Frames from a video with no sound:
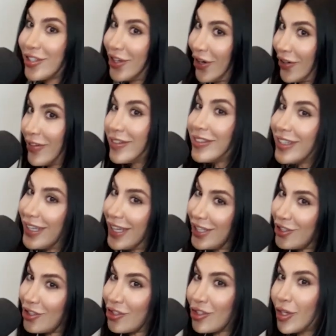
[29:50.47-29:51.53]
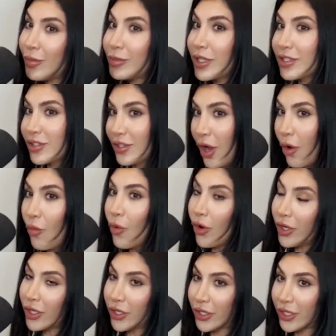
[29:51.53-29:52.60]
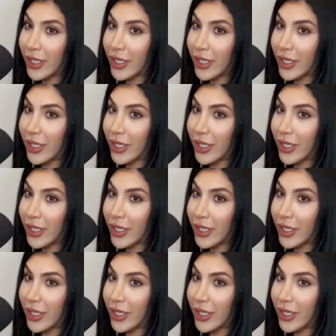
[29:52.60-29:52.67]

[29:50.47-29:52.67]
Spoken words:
current relationship does not work,